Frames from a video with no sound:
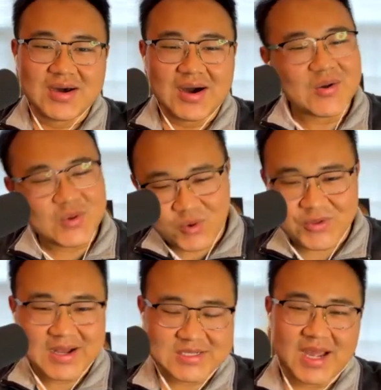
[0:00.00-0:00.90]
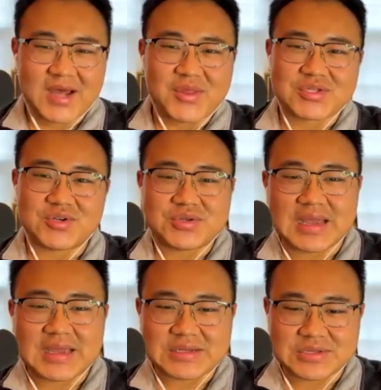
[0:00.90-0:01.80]
all Orthodox Catholics are
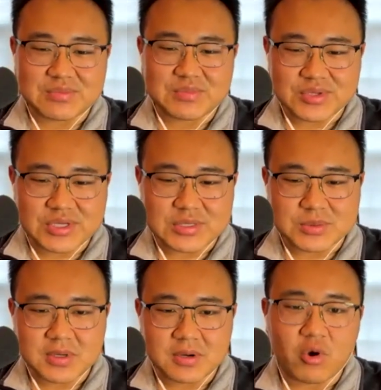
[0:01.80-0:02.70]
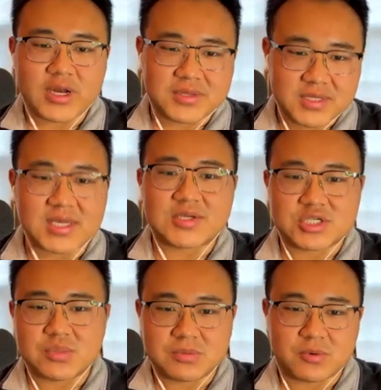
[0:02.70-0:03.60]
united in the belief of wanting the
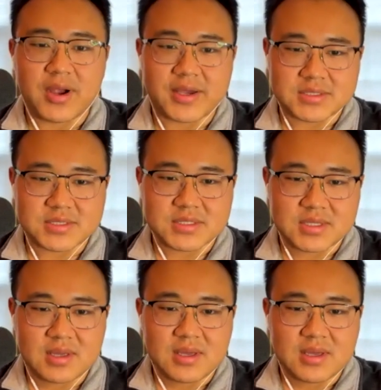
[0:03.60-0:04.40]
kingship of Christ.